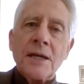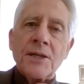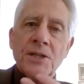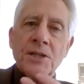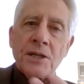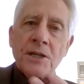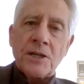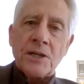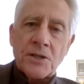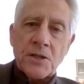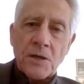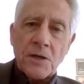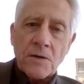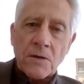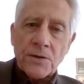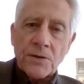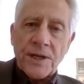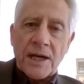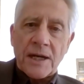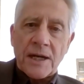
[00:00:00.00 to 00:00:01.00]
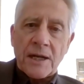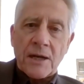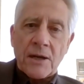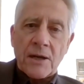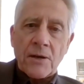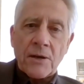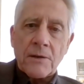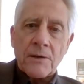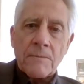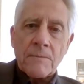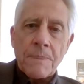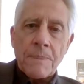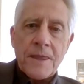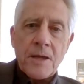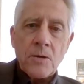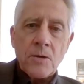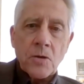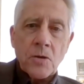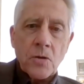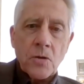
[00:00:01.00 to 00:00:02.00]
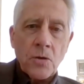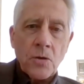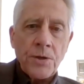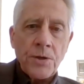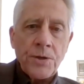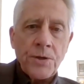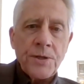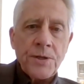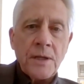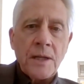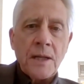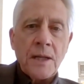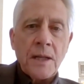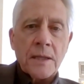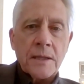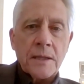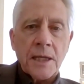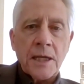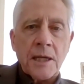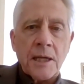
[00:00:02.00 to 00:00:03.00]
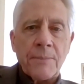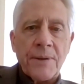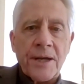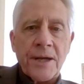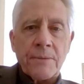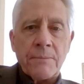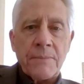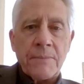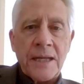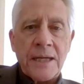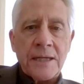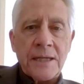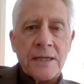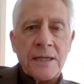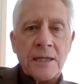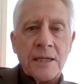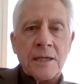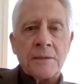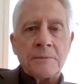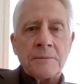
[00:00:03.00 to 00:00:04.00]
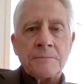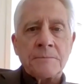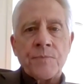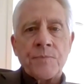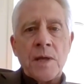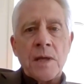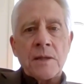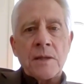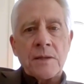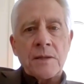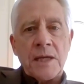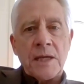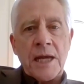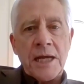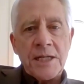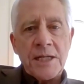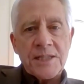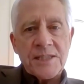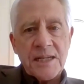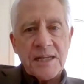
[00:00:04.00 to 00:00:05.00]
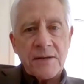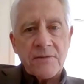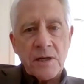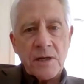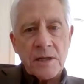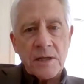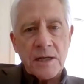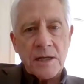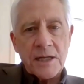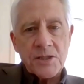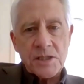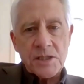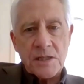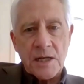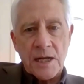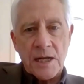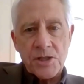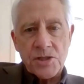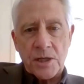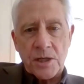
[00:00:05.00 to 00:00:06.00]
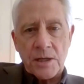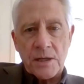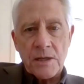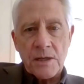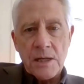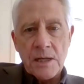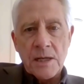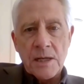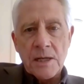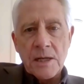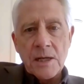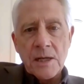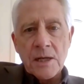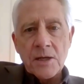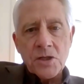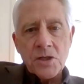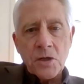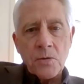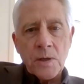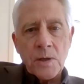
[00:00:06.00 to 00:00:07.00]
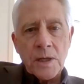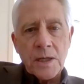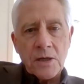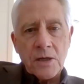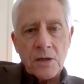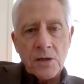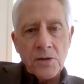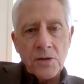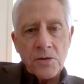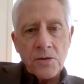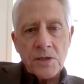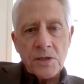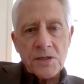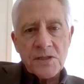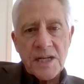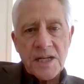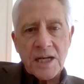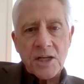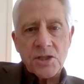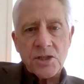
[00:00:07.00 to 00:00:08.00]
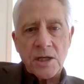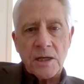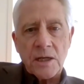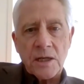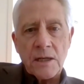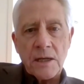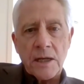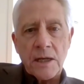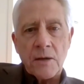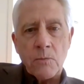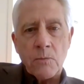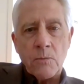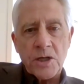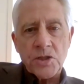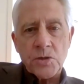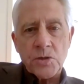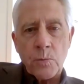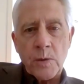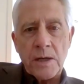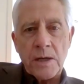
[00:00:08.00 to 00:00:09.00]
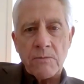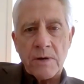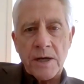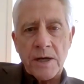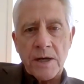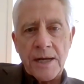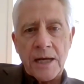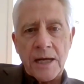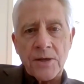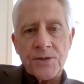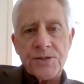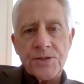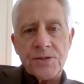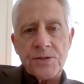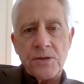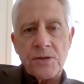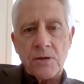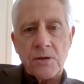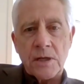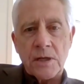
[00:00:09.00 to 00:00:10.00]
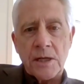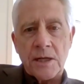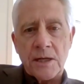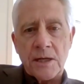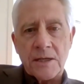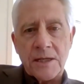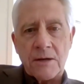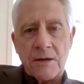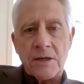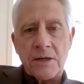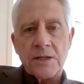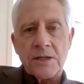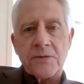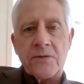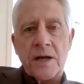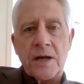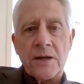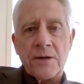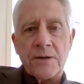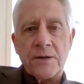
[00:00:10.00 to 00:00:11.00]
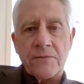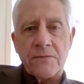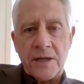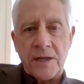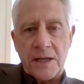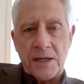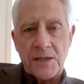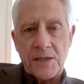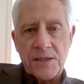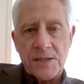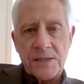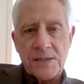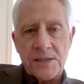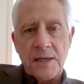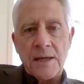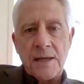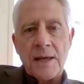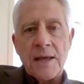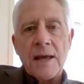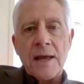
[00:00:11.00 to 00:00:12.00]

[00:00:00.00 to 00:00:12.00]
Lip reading: it's an internal dialogue. You could think about amending the 87 legislation to include a section in which we renounce nuclear deterrence for our defense.